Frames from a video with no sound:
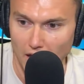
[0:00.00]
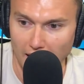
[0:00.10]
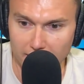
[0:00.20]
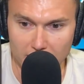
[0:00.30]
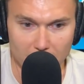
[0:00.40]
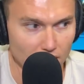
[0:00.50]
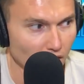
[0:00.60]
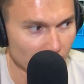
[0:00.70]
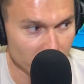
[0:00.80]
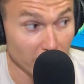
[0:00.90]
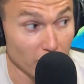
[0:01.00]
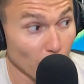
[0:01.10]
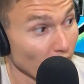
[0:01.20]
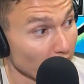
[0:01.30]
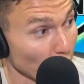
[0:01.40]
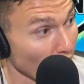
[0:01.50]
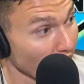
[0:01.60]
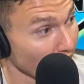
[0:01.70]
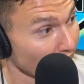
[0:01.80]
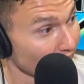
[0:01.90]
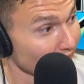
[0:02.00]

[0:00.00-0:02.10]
I think he lost in a great way.